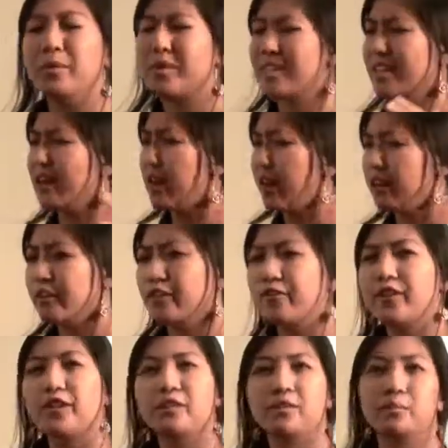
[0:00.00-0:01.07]
It was
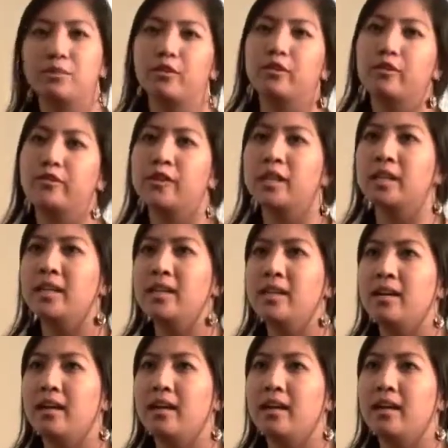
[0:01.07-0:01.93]
colorful, it was beautiful.